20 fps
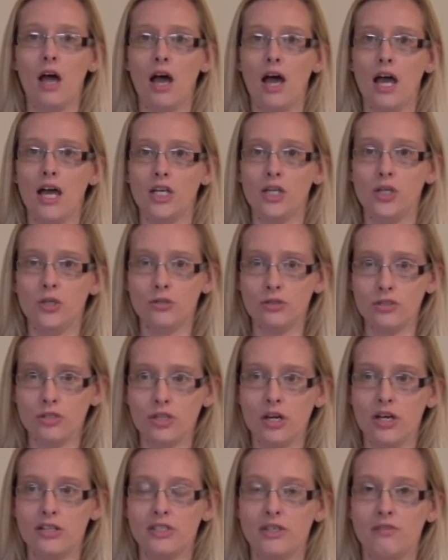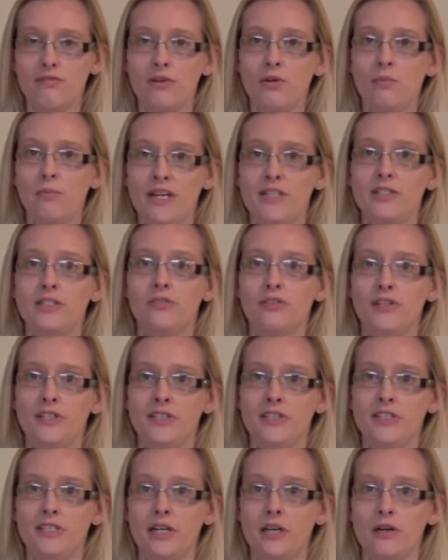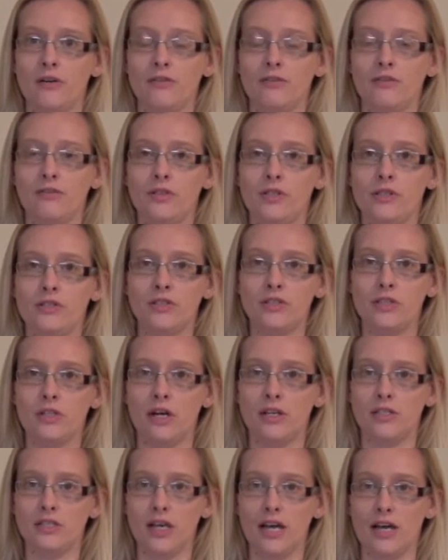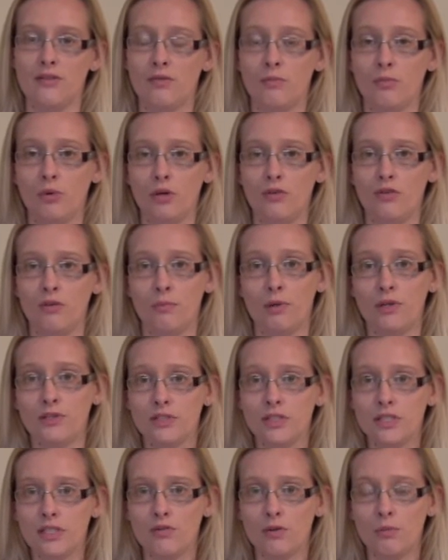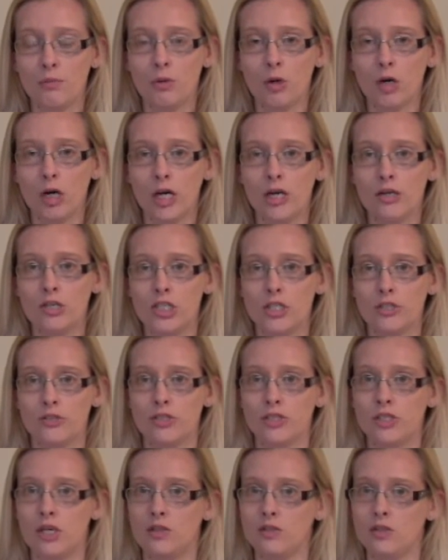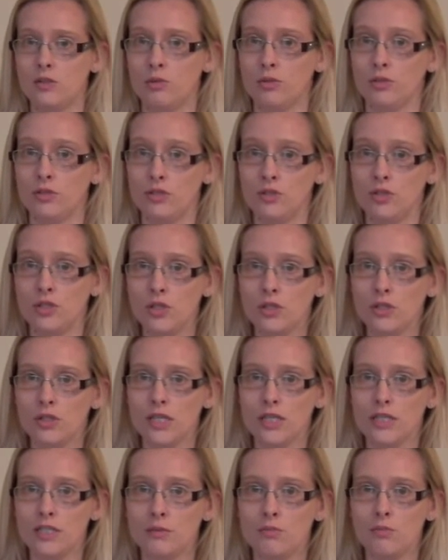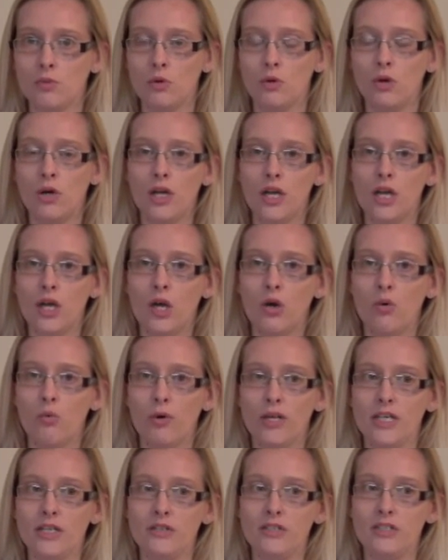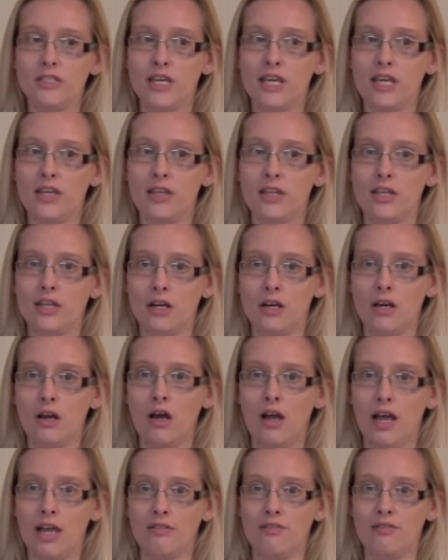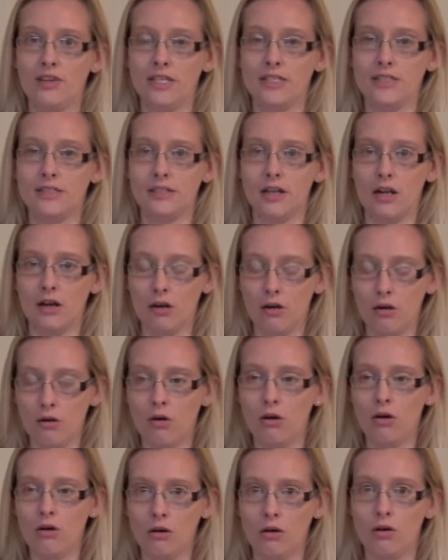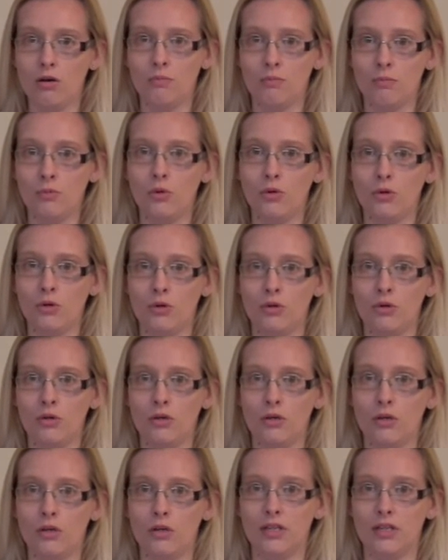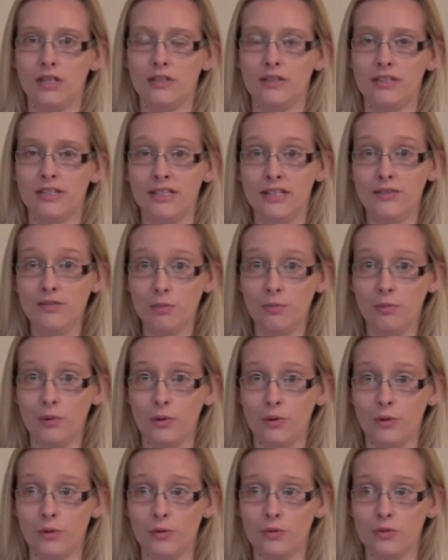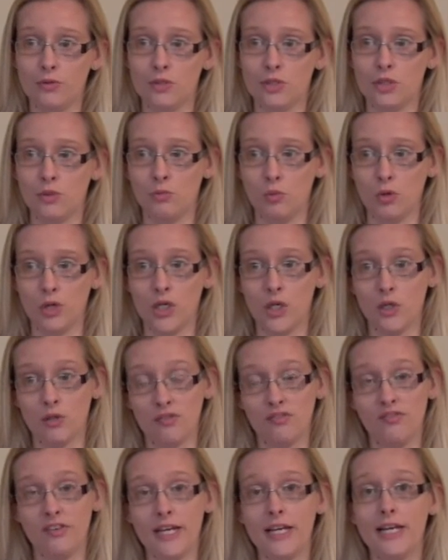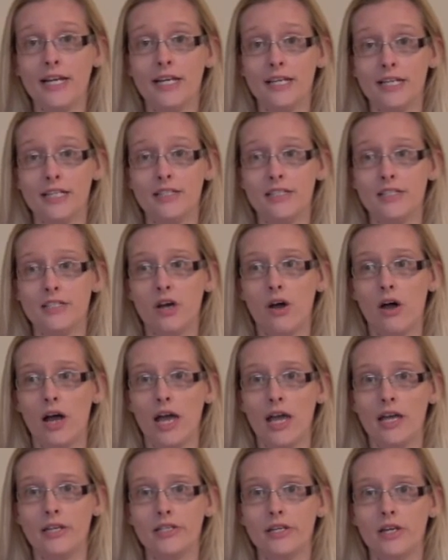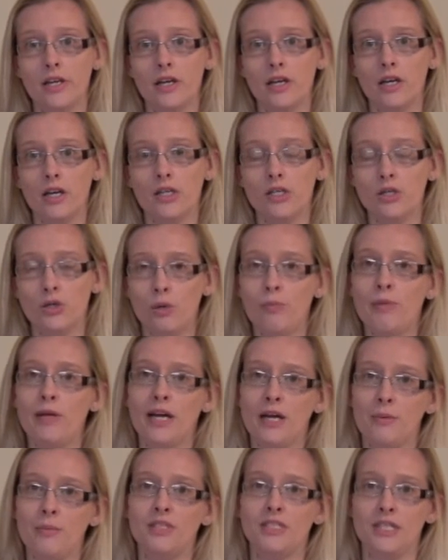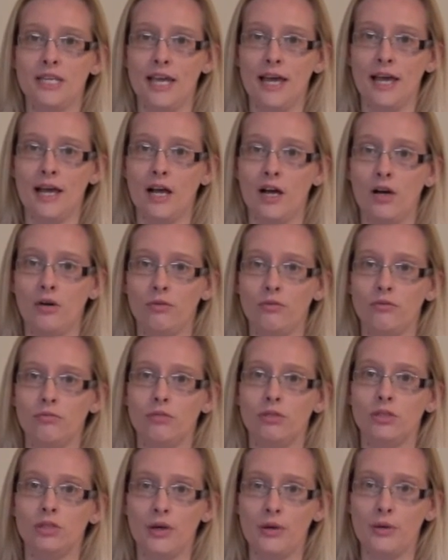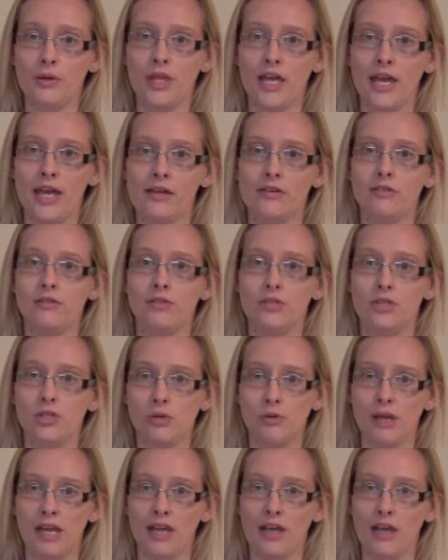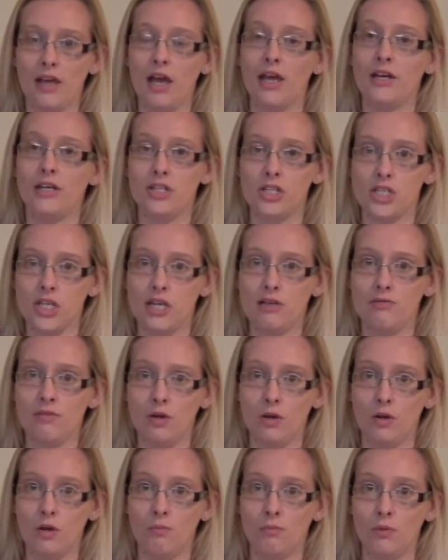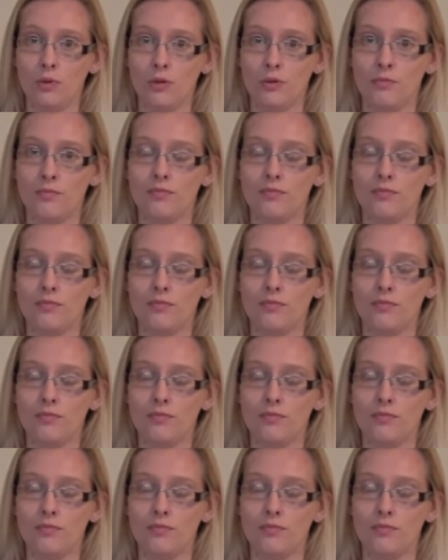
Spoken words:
and you'll start to feel better in yourself. You'll start to have more of a positive approach, you'll start to want to do things more. When you see that your life is a lot more livable to what you're feeling inside, you'll be able to get out, go there, do it, and achieve a lot more.